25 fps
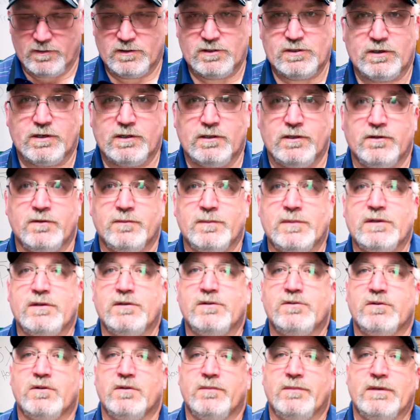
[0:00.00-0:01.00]
took a little bit
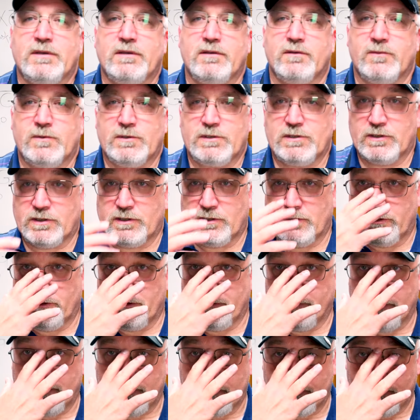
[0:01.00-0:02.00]
of drill bit. We took a
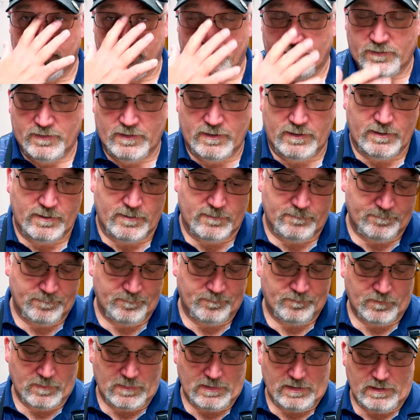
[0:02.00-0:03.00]
little bit of
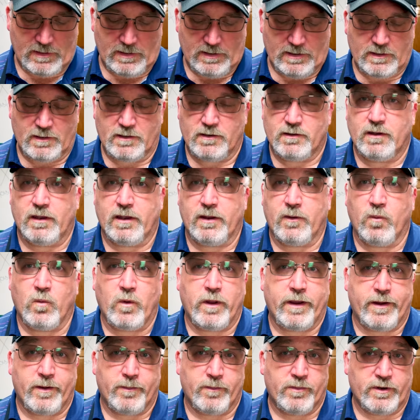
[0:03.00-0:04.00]
a
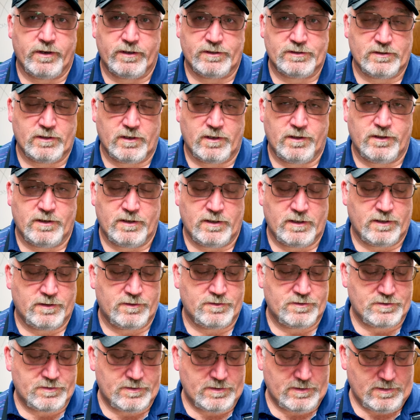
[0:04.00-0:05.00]
wire brush on
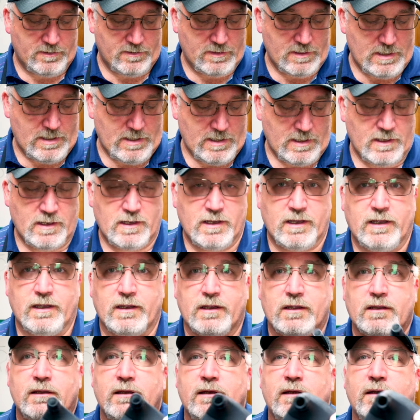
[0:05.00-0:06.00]
another drill
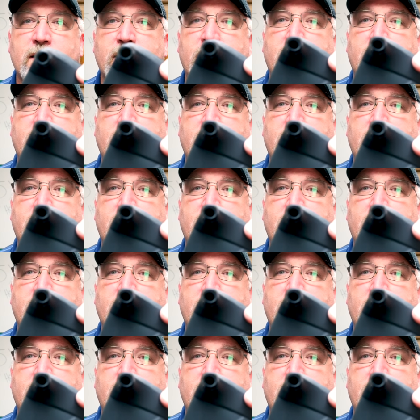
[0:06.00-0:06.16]
and cleaned